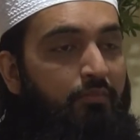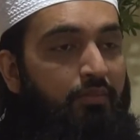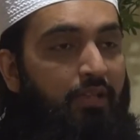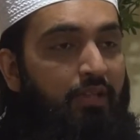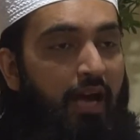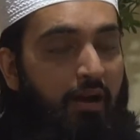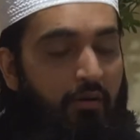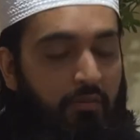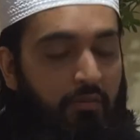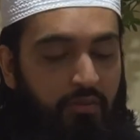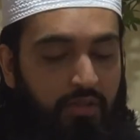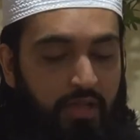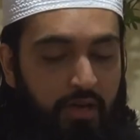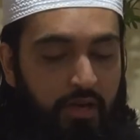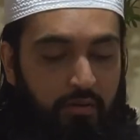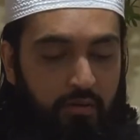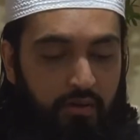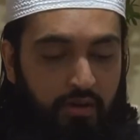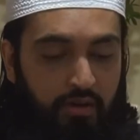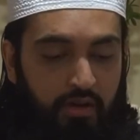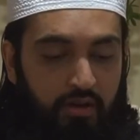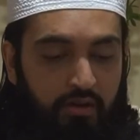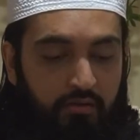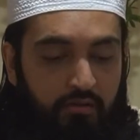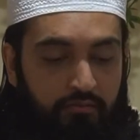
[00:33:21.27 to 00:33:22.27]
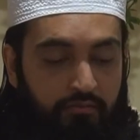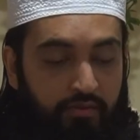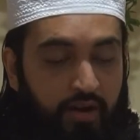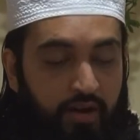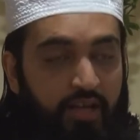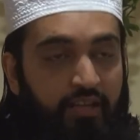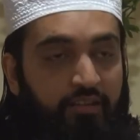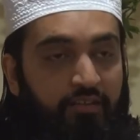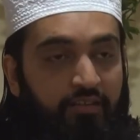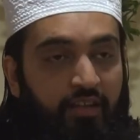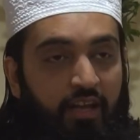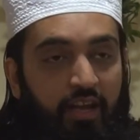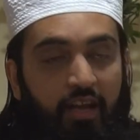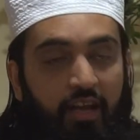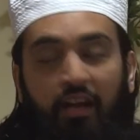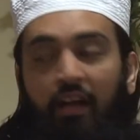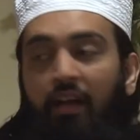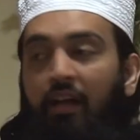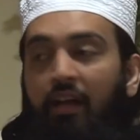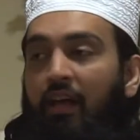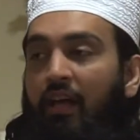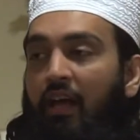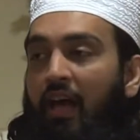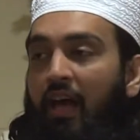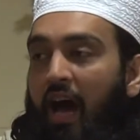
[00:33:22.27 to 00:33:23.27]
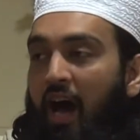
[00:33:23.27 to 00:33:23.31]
that, that phrasing